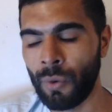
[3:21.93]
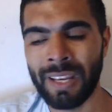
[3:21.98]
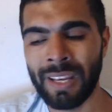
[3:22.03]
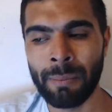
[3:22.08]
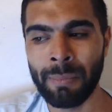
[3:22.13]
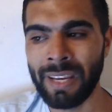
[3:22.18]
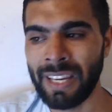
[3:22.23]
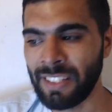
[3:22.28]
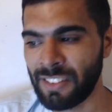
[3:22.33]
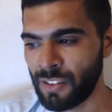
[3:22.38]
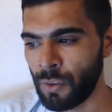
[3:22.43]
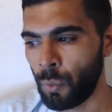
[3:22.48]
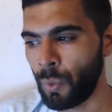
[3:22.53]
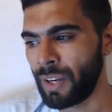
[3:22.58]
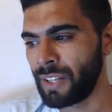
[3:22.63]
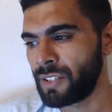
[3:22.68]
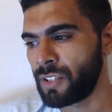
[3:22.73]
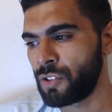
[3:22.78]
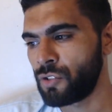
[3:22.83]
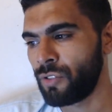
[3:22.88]
He means the
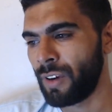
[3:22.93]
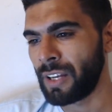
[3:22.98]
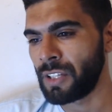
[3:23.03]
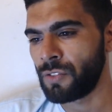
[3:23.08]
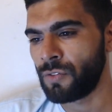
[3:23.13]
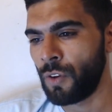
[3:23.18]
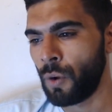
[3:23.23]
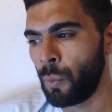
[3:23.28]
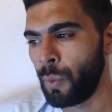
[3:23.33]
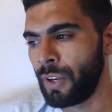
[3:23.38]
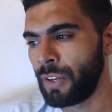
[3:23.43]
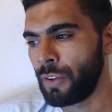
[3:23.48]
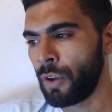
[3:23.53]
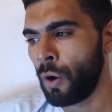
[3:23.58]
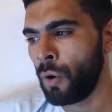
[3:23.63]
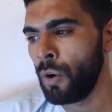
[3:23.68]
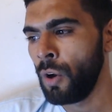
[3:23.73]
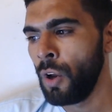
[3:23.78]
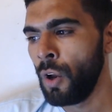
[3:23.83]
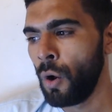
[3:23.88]
winter transfer
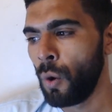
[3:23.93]
window.